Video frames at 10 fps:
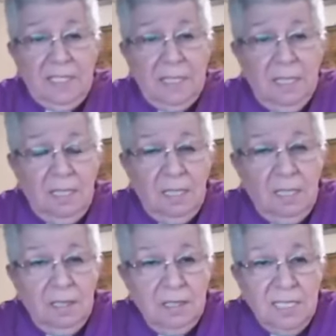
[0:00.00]
And in
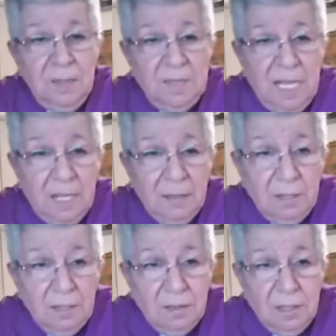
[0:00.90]
fact,
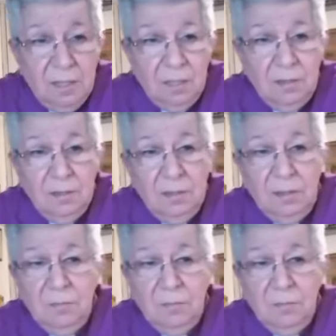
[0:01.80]
deep down,